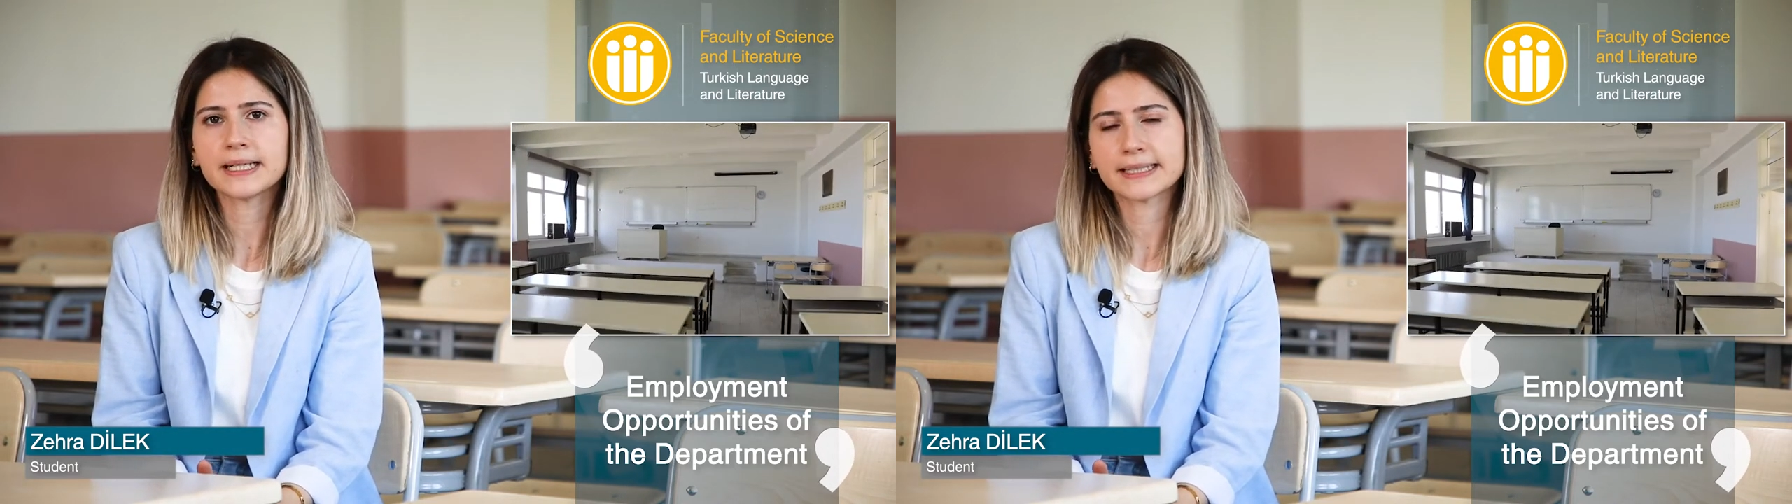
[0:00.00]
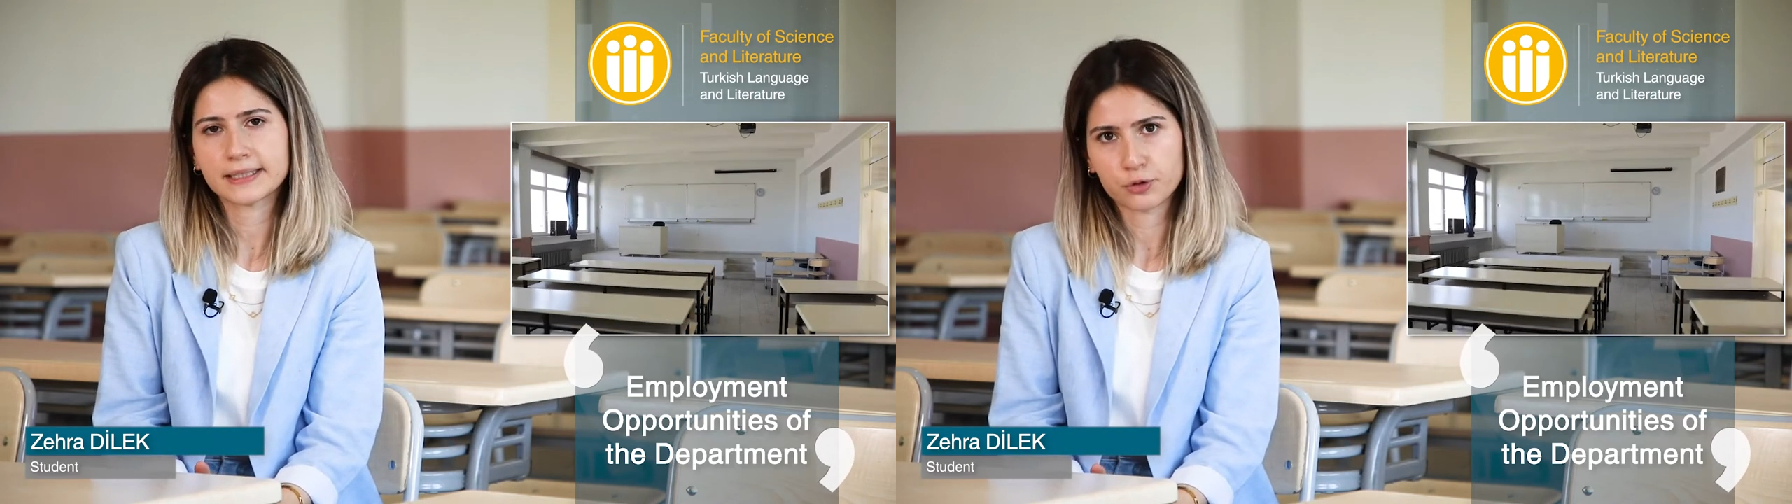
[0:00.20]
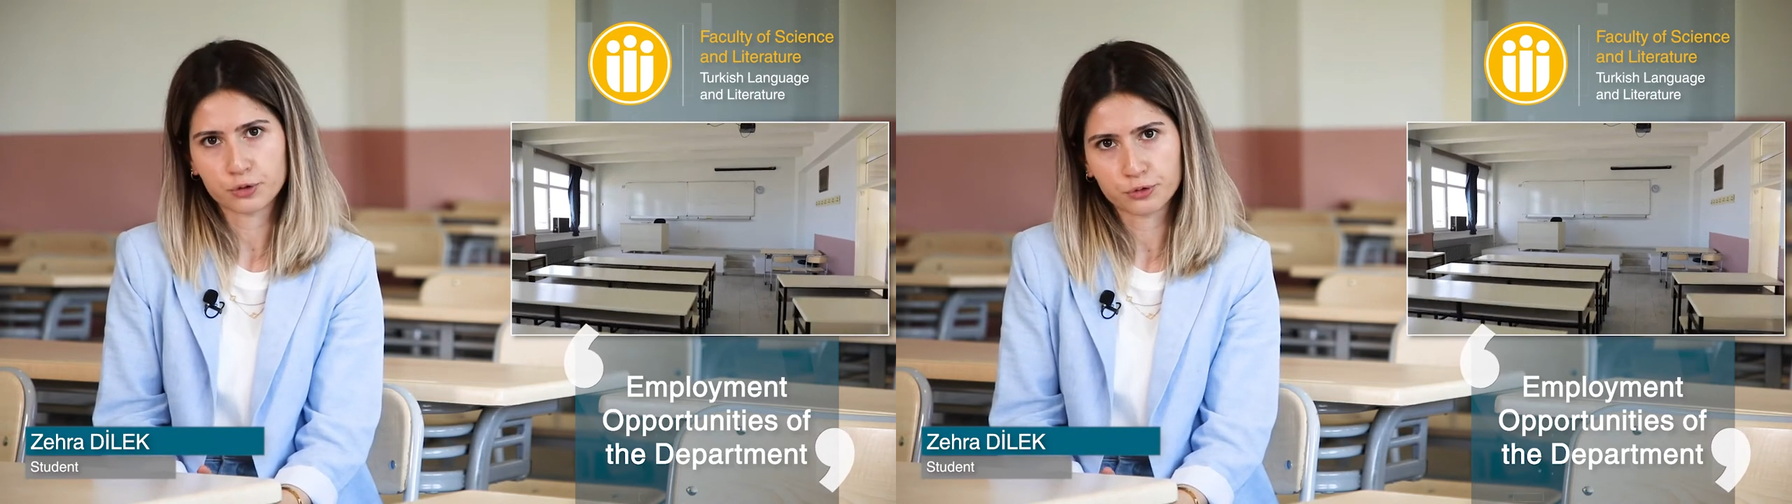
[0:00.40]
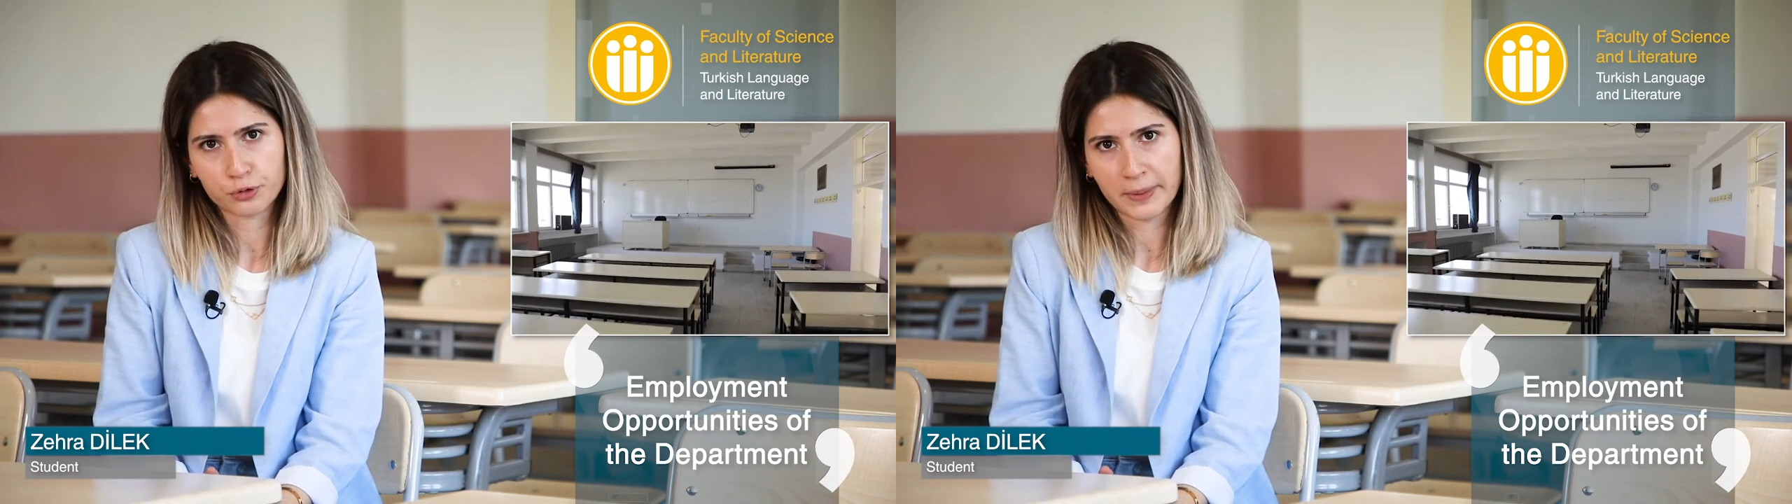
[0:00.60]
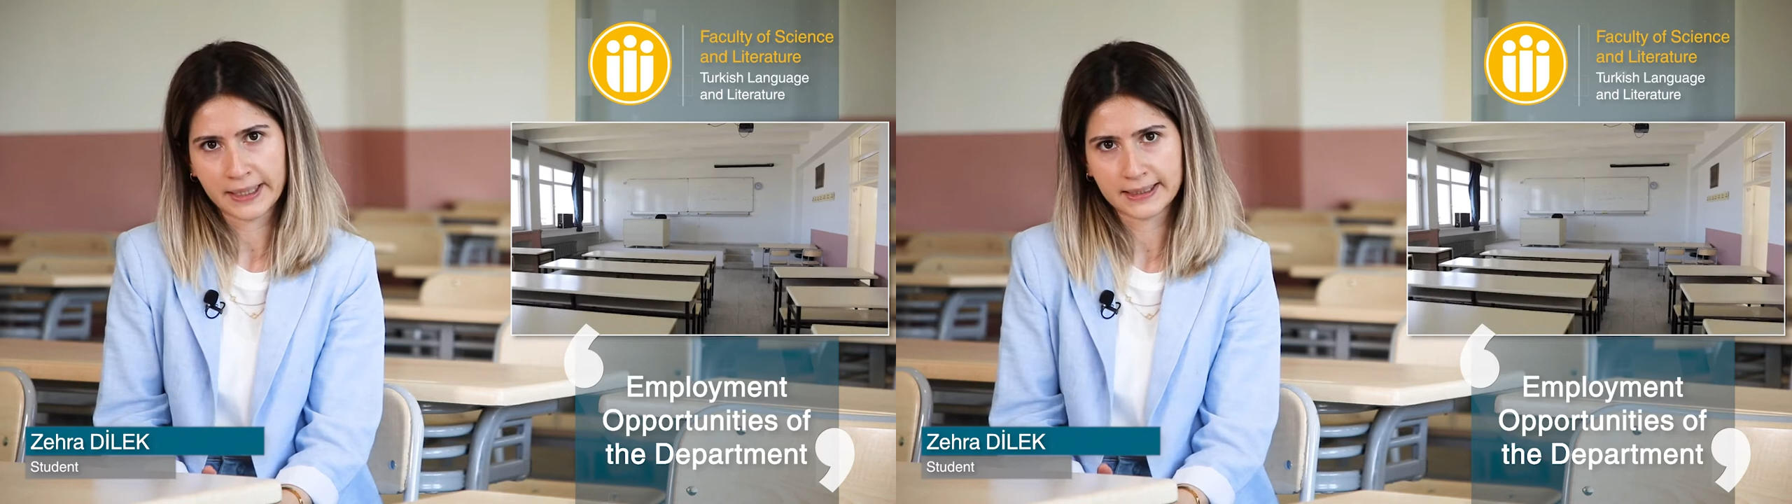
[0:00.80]
we can
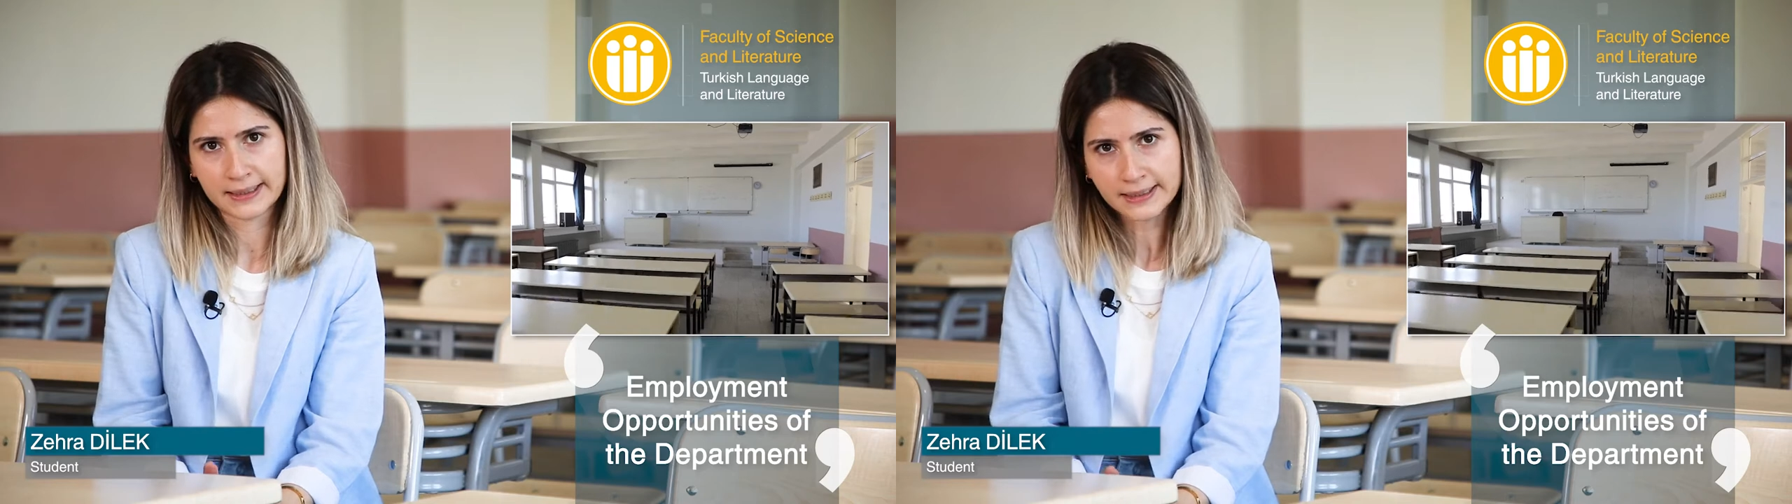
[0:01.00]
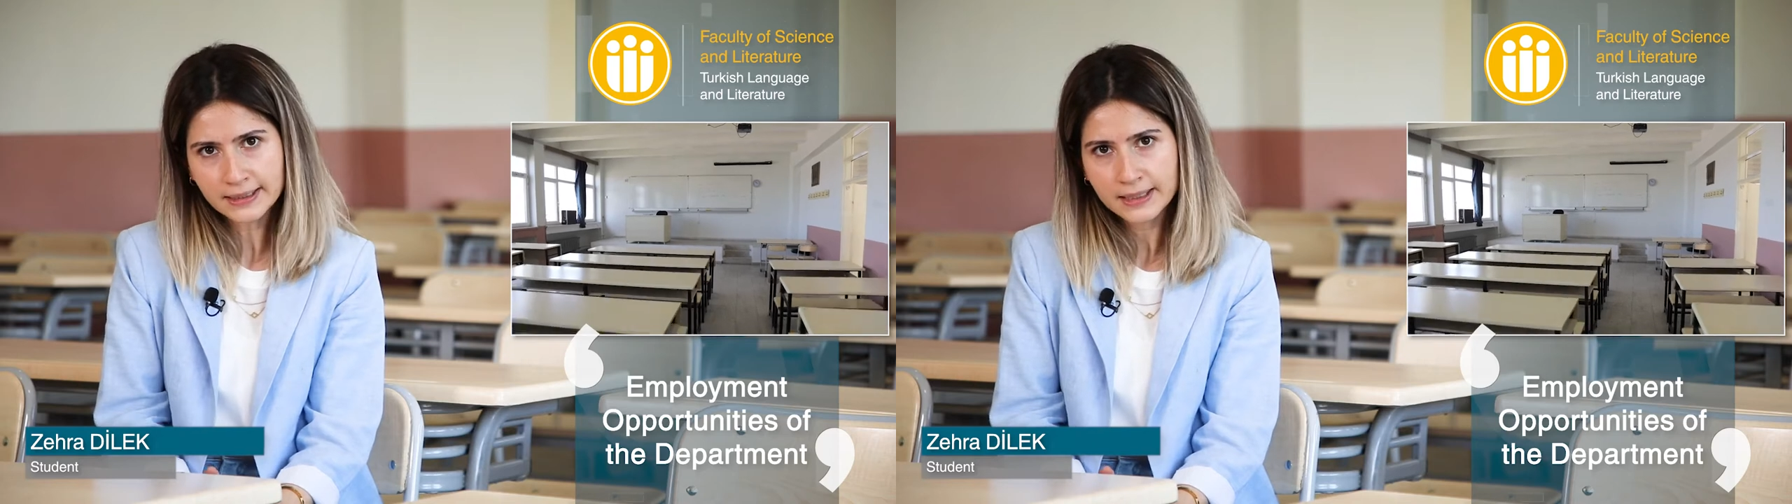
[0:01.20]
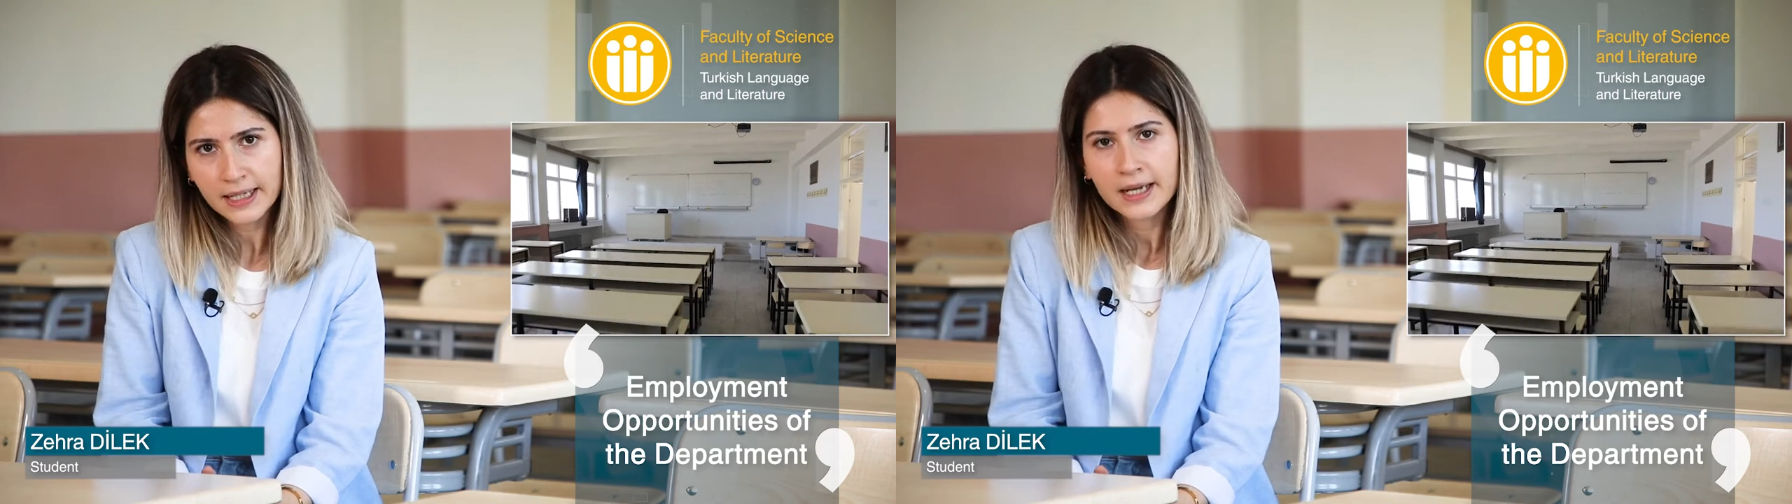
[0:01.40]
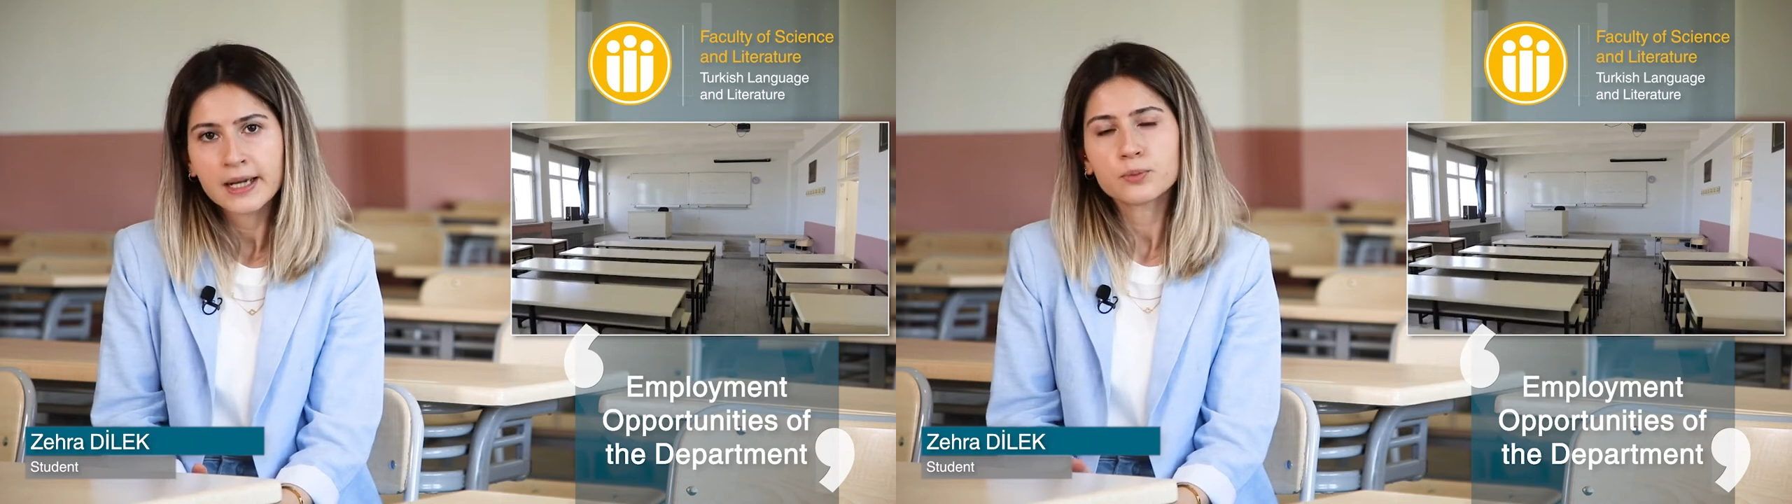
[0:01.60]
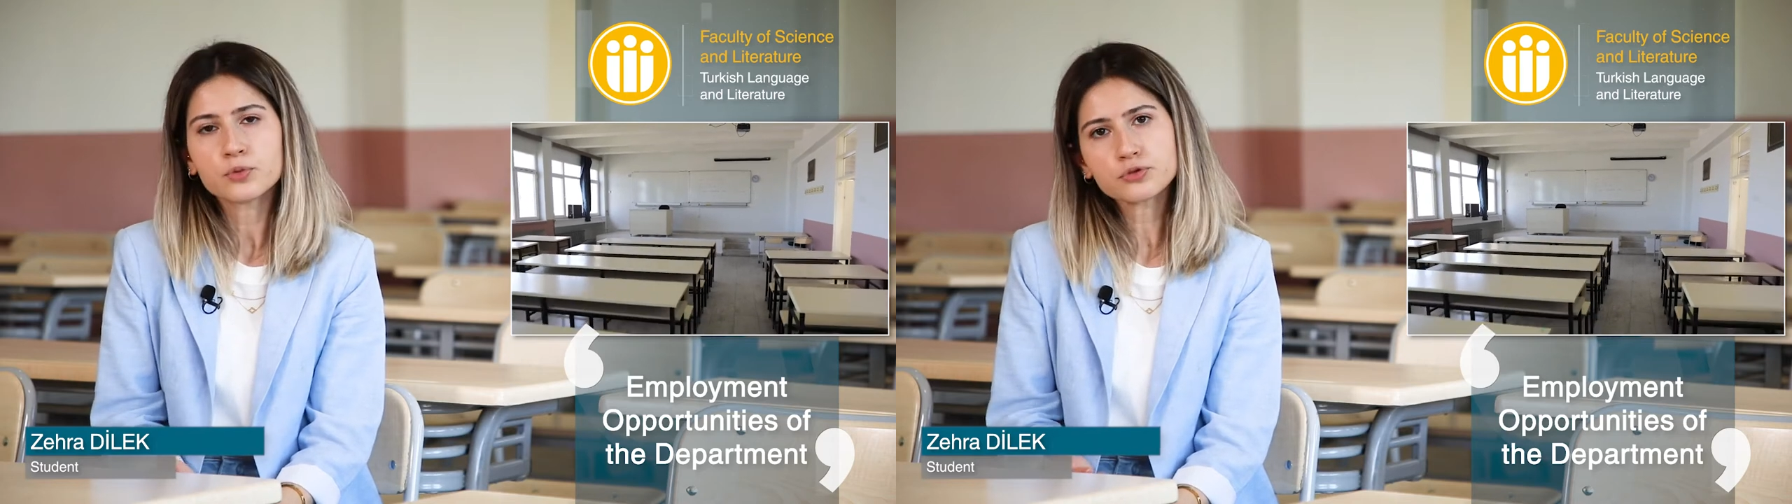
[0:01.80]
also work in the private
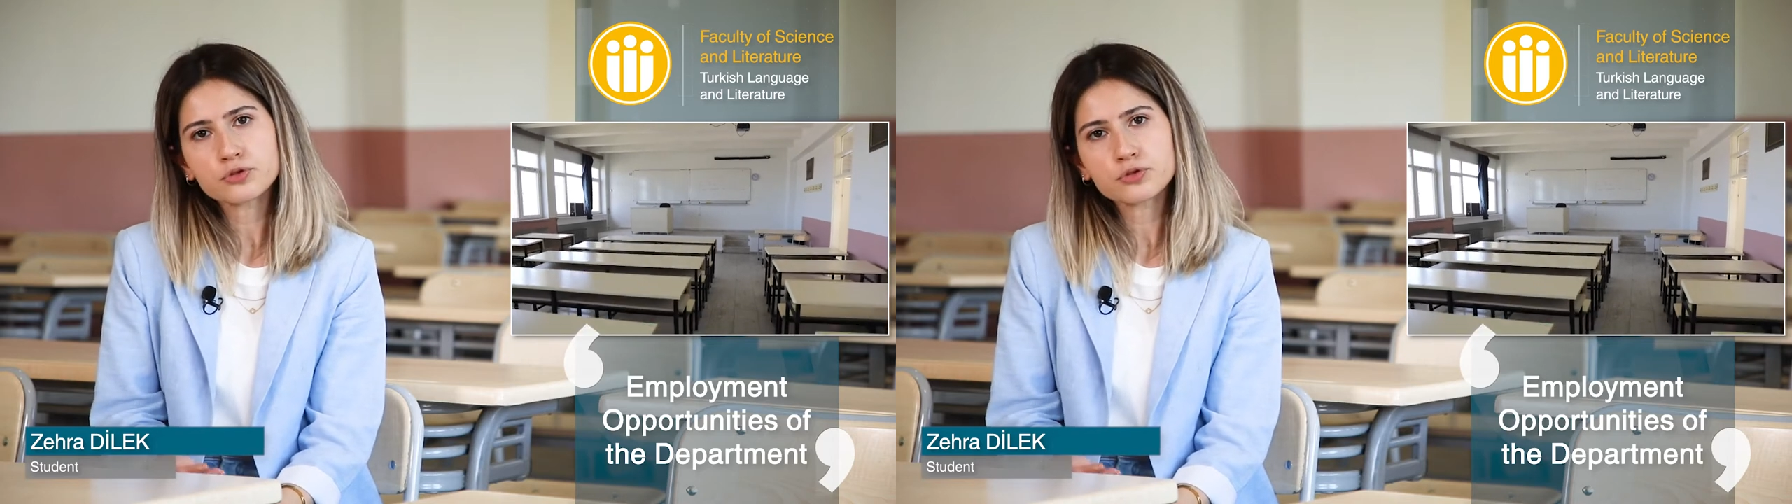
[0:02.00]
sector